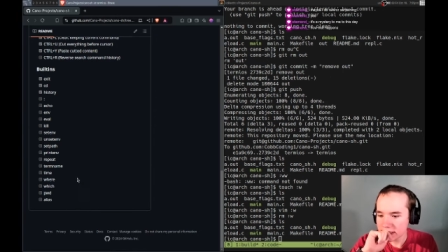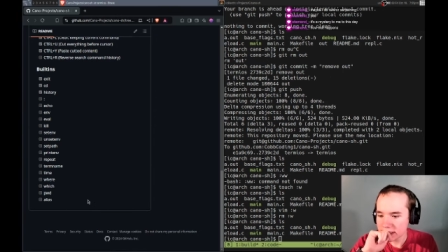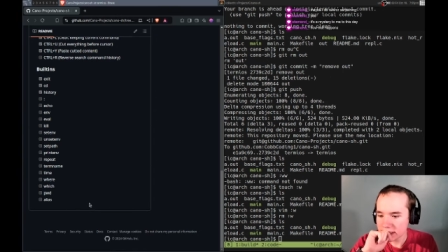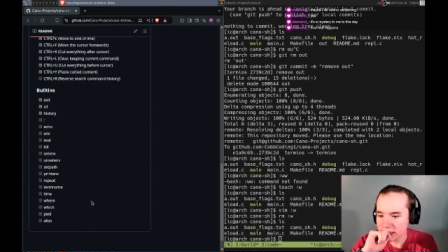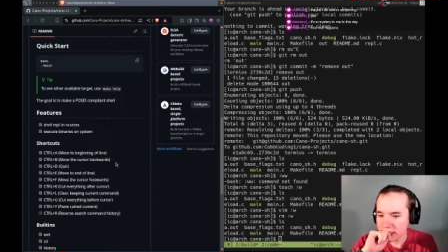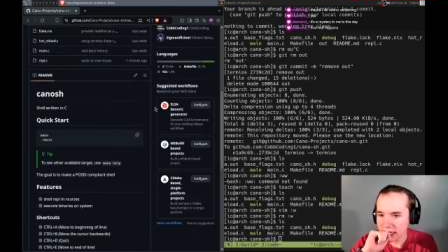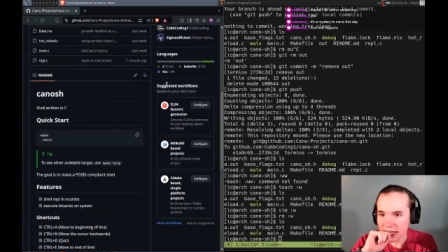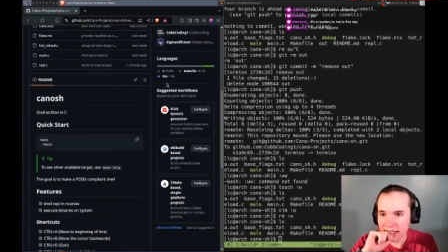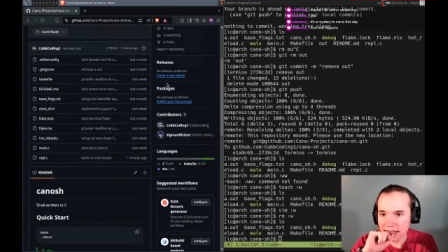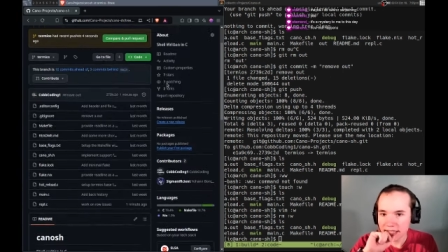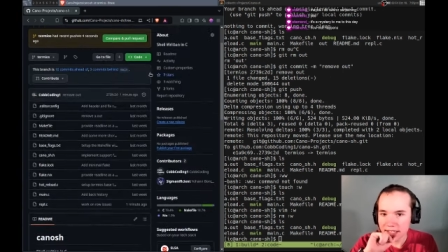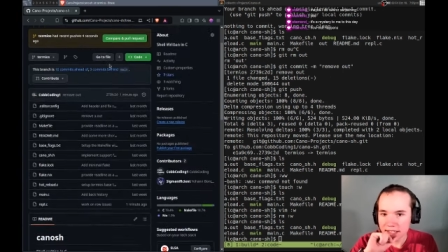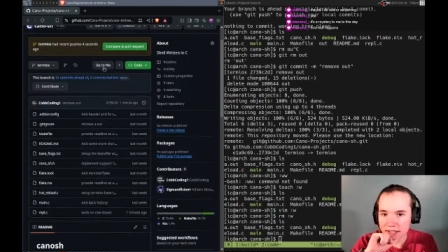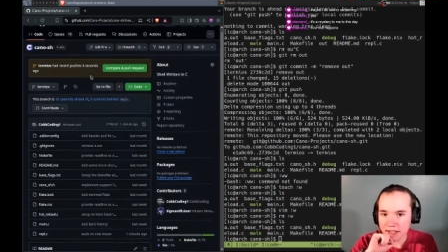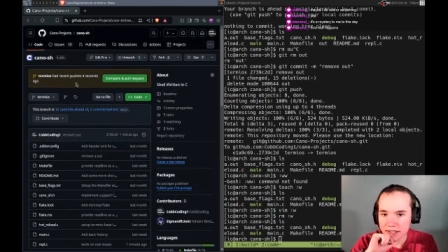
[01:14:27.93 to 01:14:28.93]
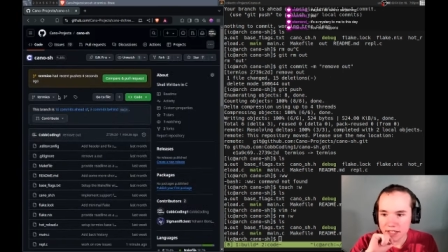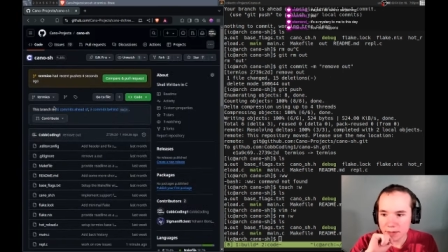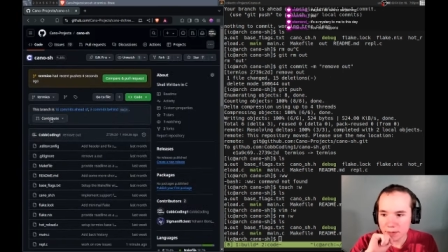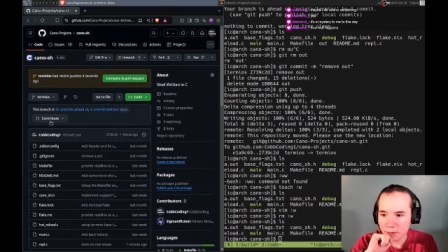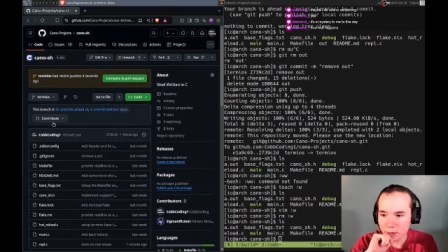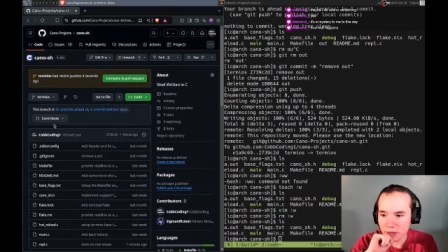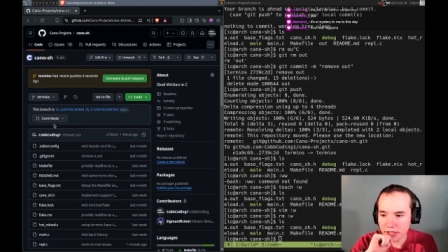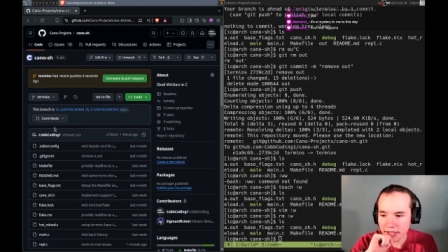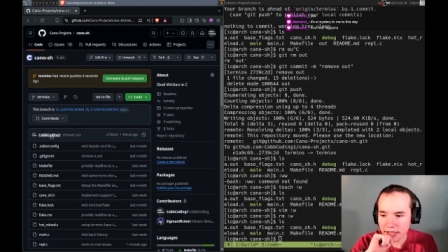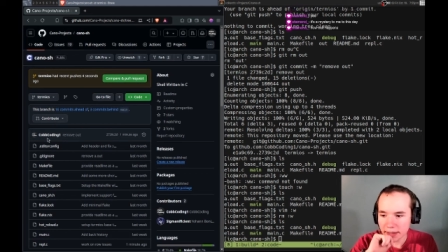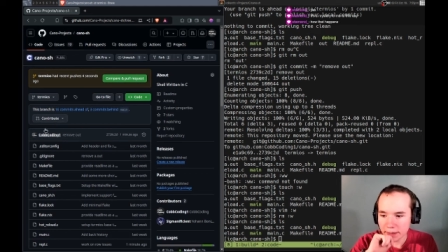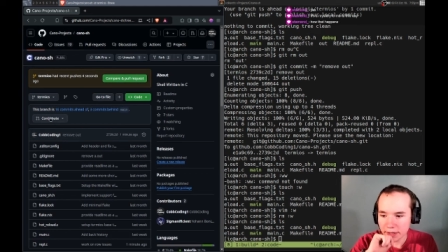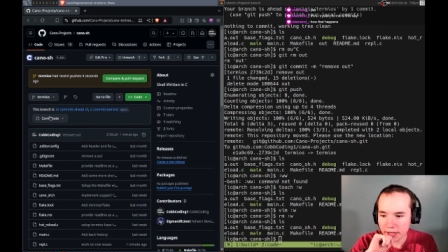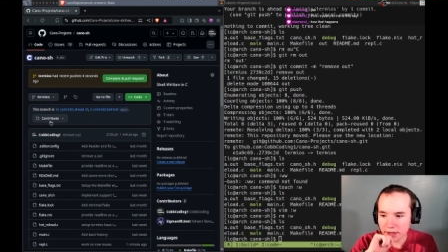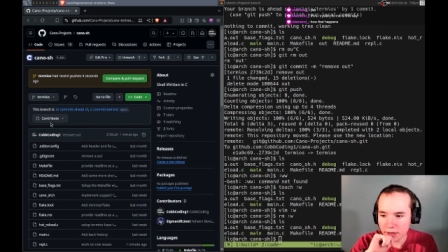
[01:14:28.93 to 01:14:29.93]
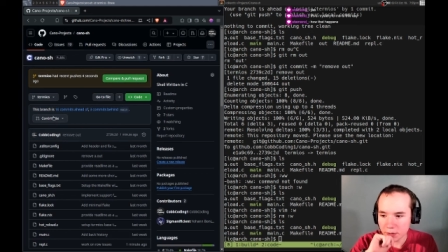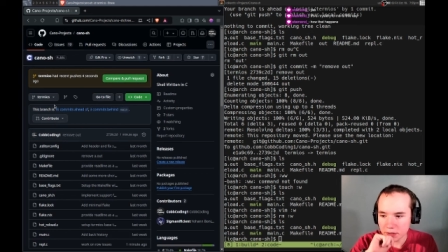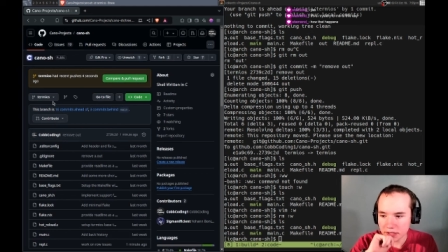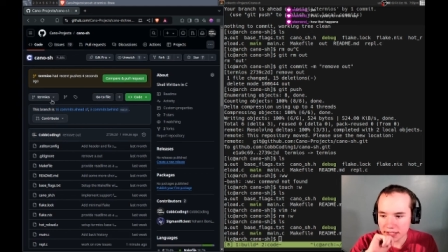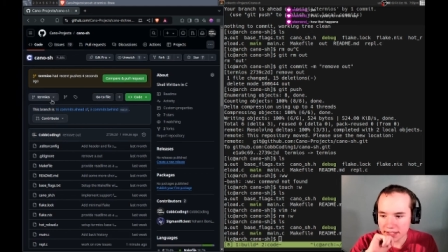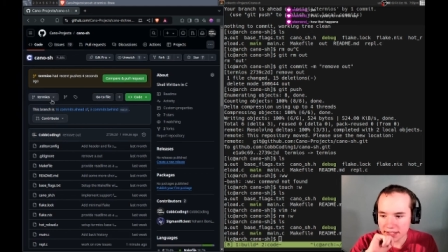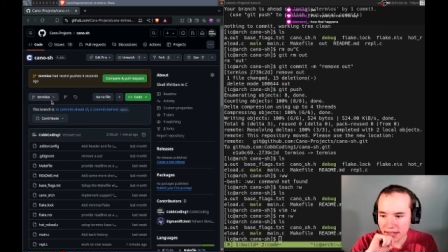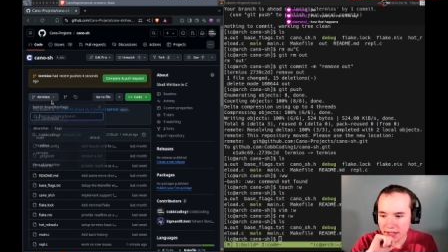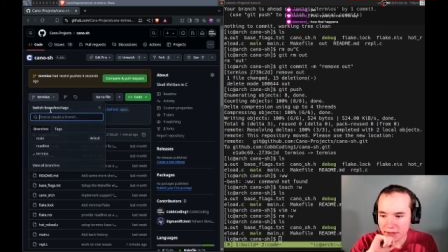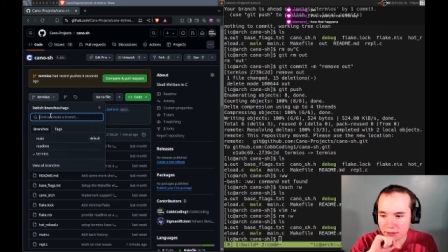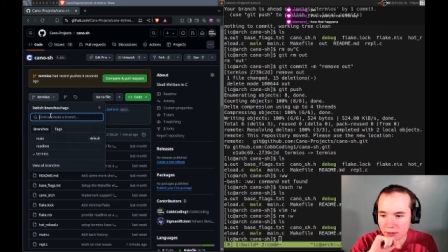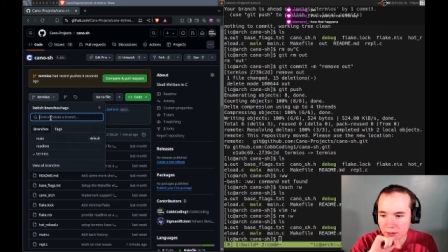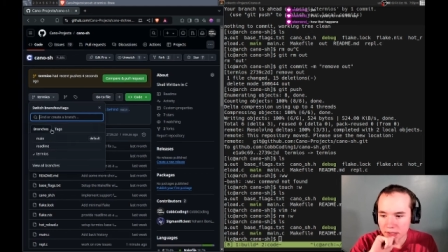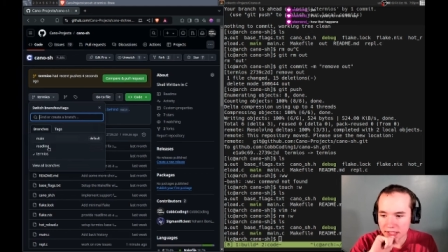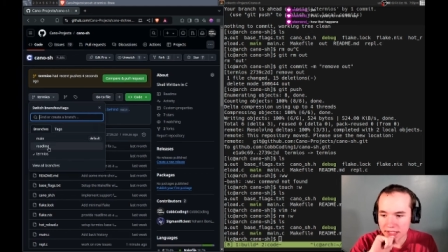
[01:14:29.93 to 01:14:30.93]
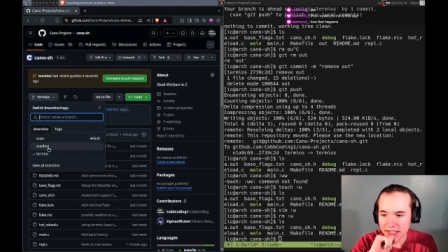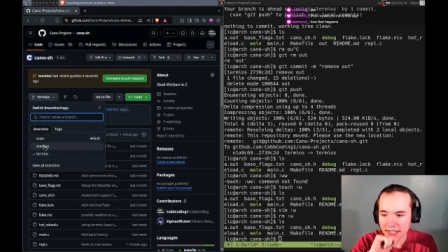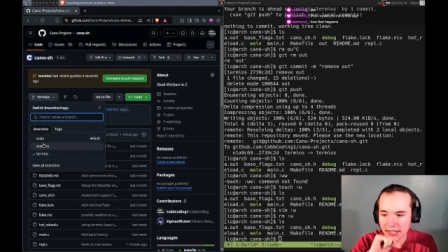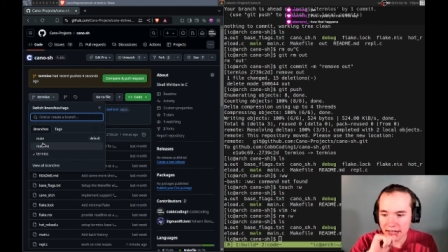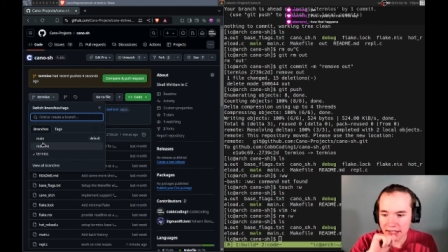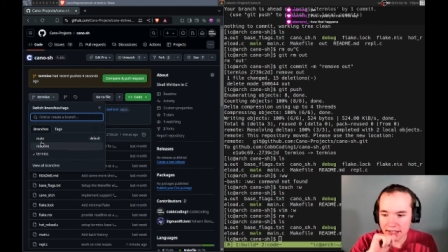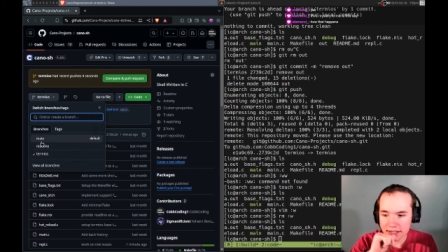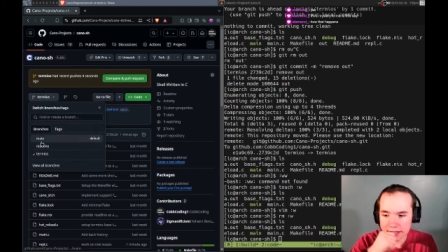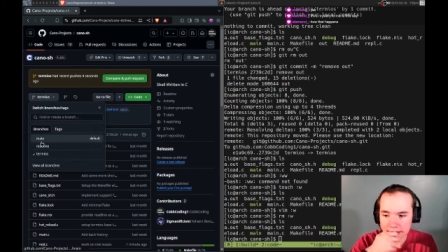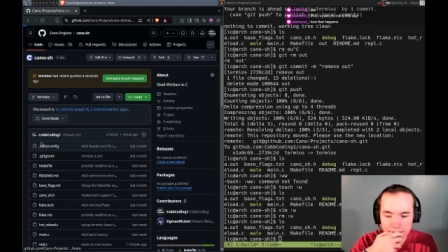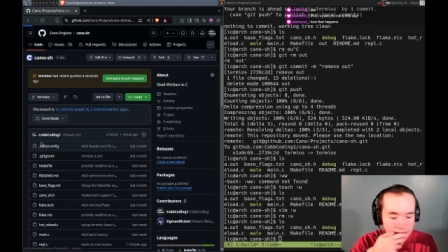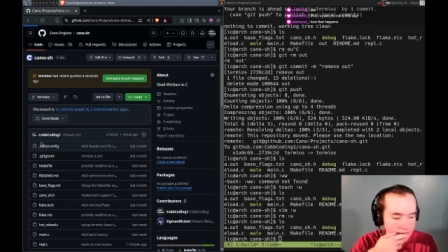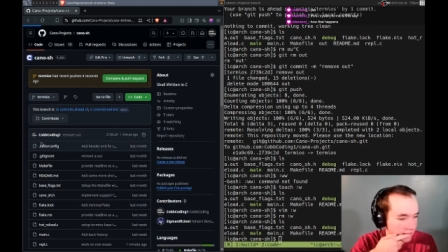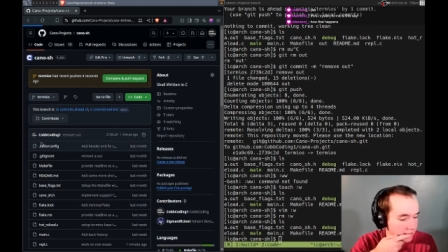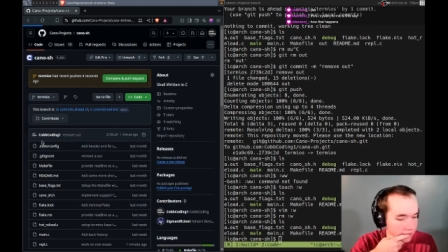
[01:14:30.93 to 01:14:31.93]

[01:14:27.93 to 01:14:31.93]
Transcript: Yeah, I think Sigma's working on that, but I don't know what the status is of that.